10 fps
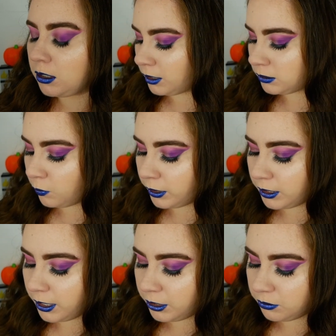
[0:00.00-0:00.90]
This one
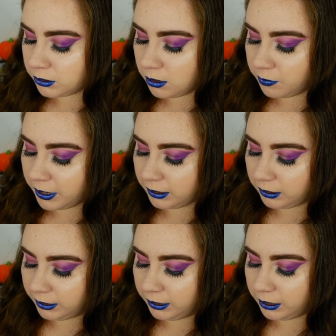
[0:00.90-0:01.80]
that I used on my
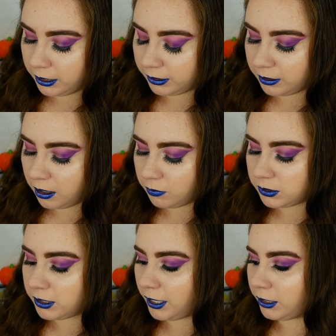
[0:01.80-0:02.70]
lid I thought
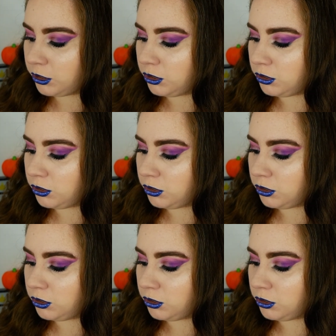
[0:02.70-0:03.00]
was a